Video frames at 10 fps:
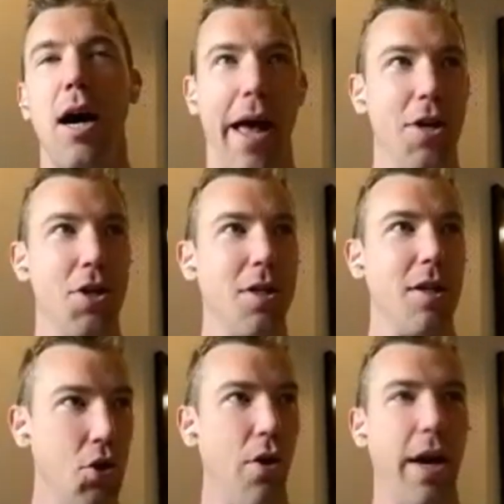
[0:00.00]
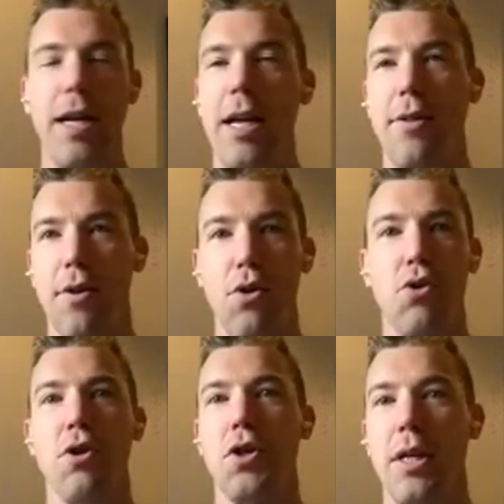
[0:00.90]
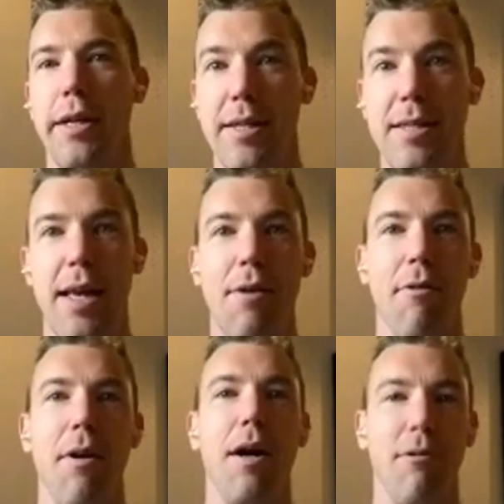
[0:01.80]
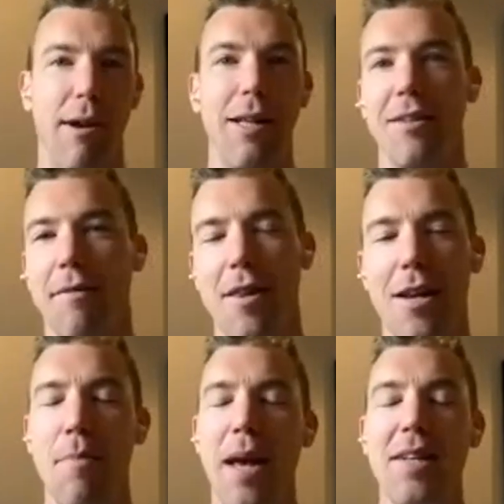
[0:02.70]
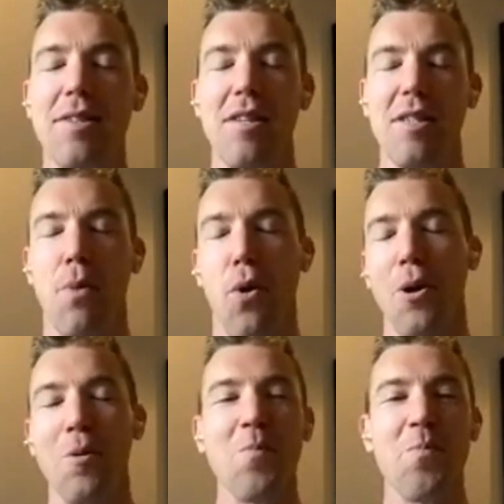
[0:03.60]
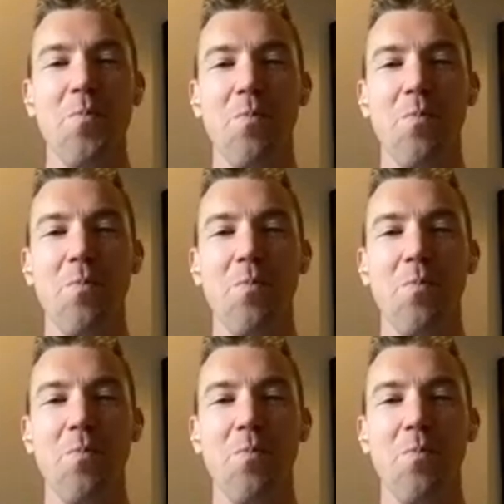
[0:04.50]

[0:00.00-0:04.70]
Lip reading: match the training, the nutrition, et cetera, relative to the demands of the sport.